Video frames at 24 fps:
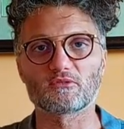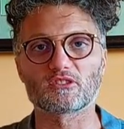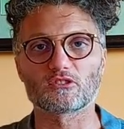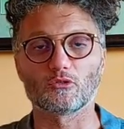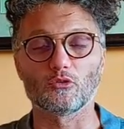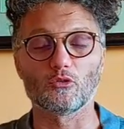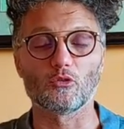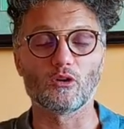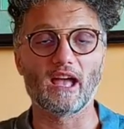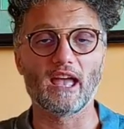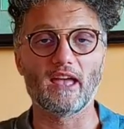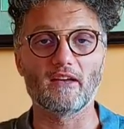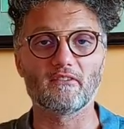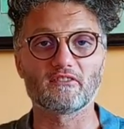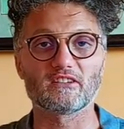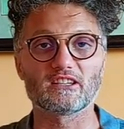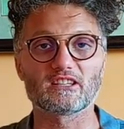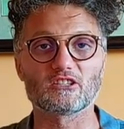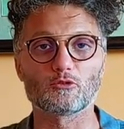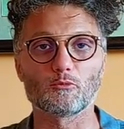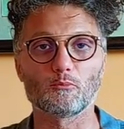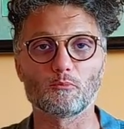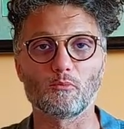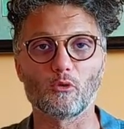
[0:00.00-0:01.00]
so every
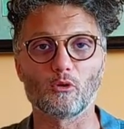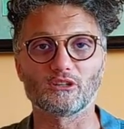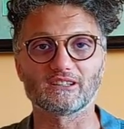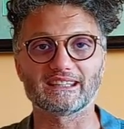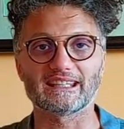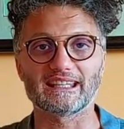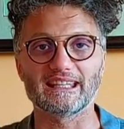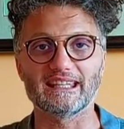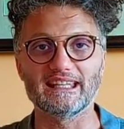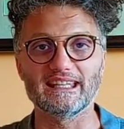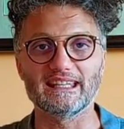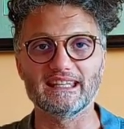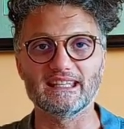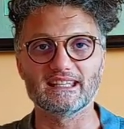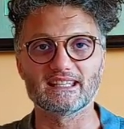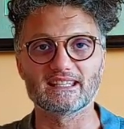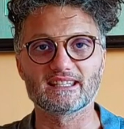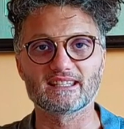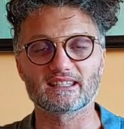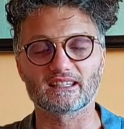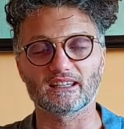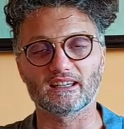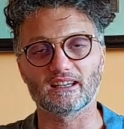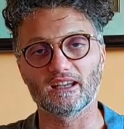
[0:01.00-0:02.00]
support
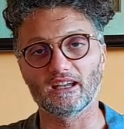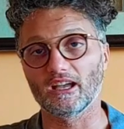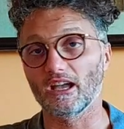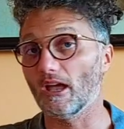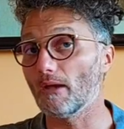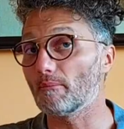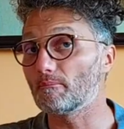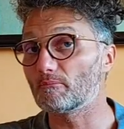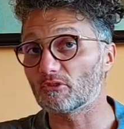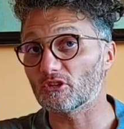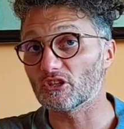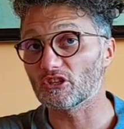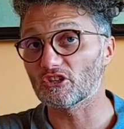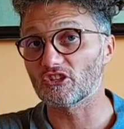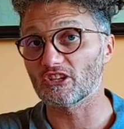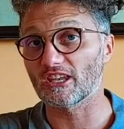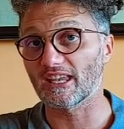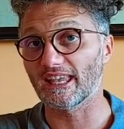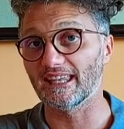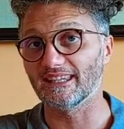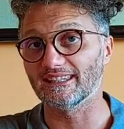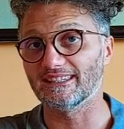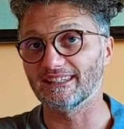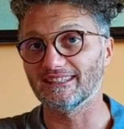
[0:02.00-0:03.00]
is
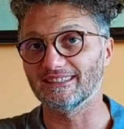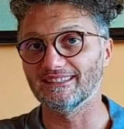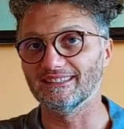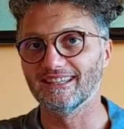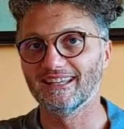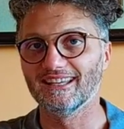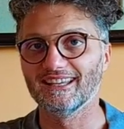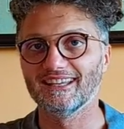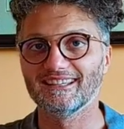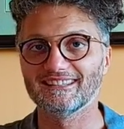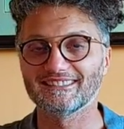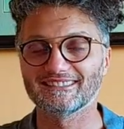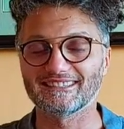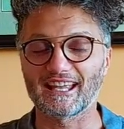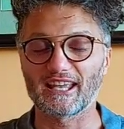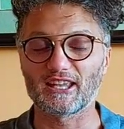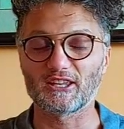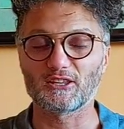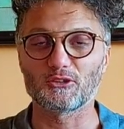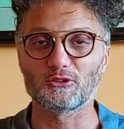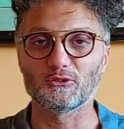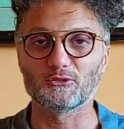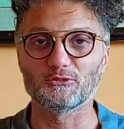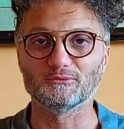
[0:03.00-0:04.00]
appreciated.
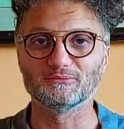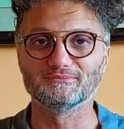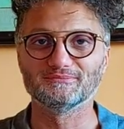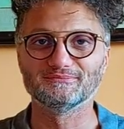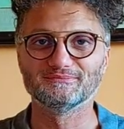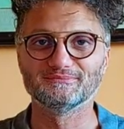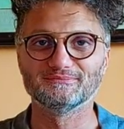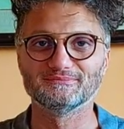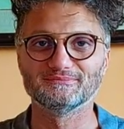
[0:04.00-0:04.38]
Thank you.